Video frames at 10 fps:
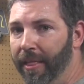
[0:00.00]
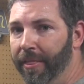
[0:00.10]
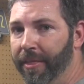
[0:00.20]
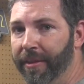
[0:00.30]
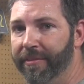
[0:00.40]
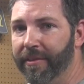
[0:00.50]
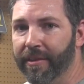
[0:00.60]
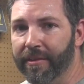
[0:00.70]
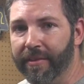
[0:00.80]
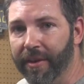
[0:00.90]
This
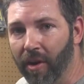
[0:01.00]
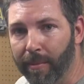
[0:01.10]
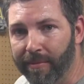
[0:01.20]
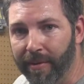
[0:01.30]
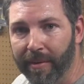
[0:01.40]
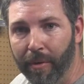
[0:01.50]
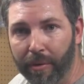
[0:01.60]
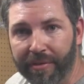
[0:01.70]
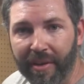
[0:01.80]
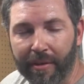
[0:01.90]
is the Harbor Freight
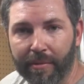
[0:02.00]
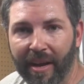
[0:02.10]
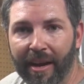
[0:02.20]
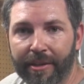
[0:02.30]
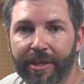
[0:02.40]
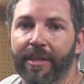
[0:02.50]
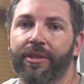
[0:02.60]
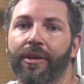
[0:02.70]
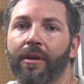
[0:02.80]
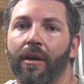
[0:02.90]
motorcycle tire
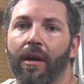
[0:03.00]
changer.